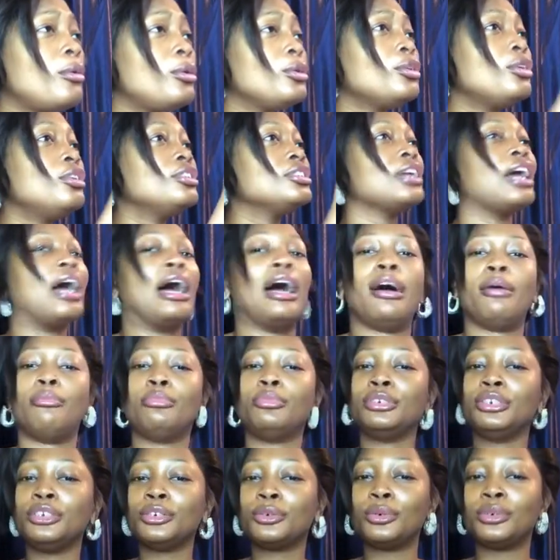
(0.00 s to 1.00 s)
I want on the
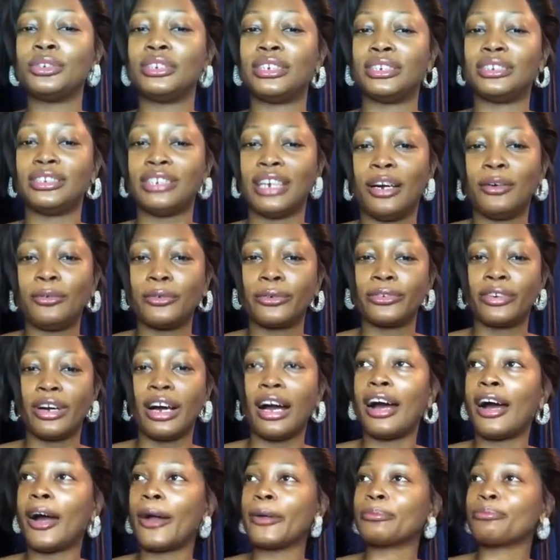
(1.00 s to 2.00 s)
money go the jam.
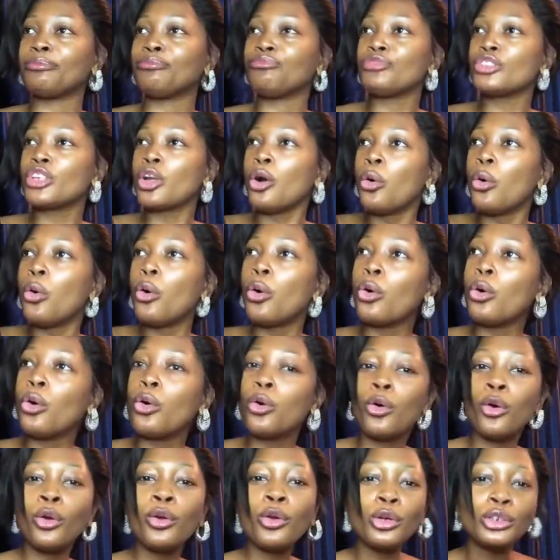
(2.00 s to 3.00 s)

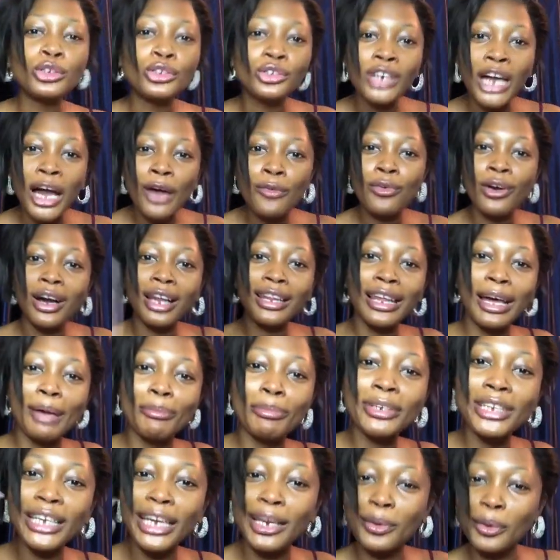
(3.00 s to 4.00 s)
Ogogolo travel a
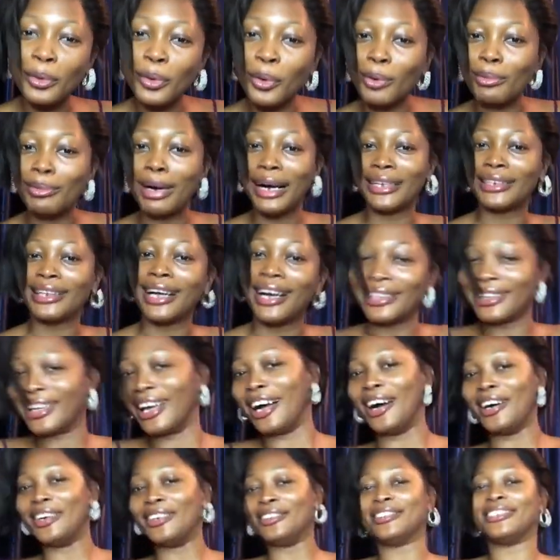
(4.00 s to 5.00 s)
be a pada
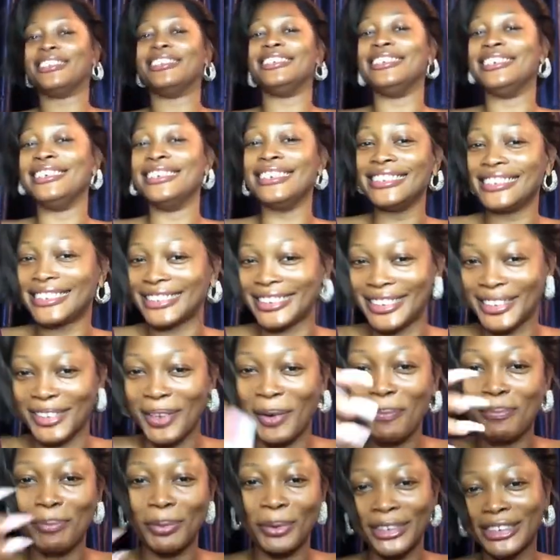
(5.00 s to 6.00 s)
now. This is
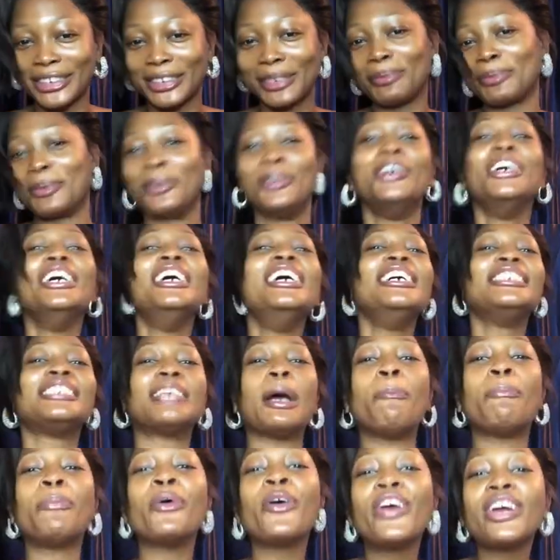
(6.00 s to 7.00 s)
not possible.
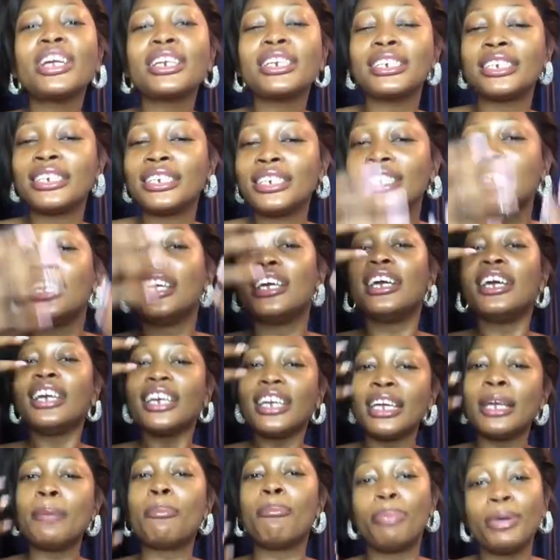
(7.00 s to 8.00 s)
So apparently
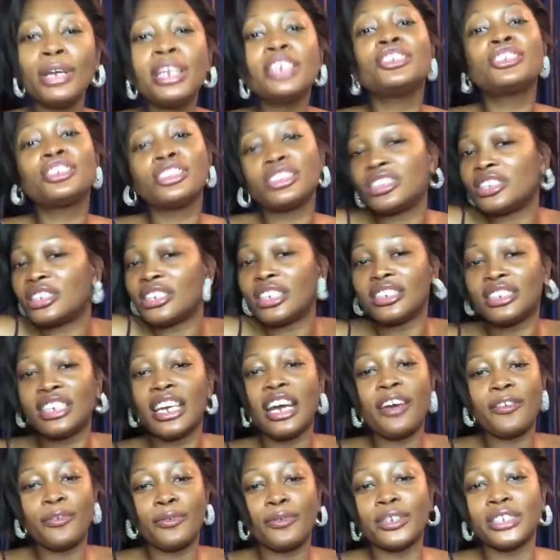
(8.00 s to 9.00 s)
he bleached his
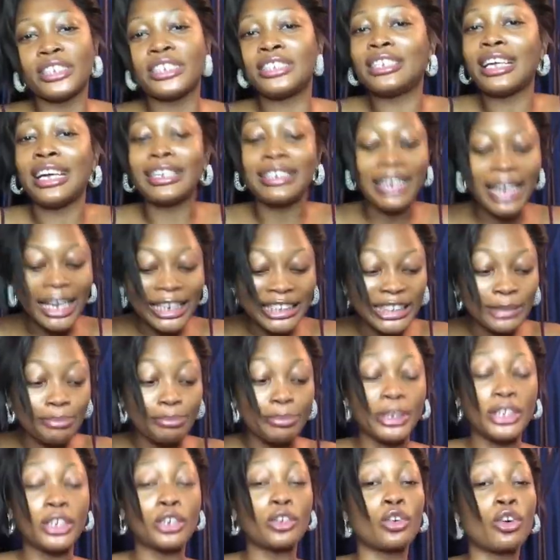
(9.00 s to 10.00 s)
entire face, and that's
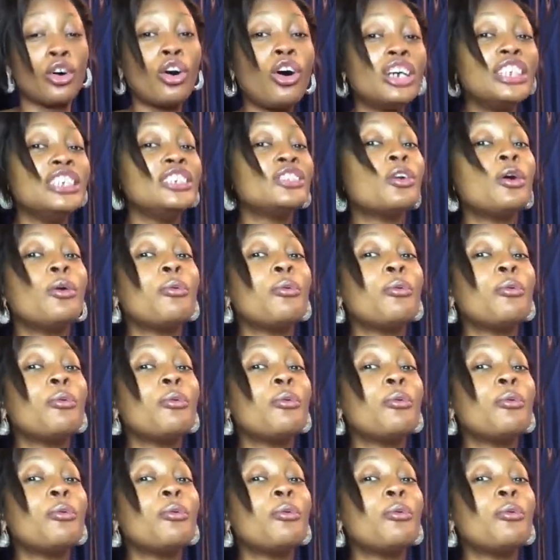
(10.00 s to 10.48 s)
because his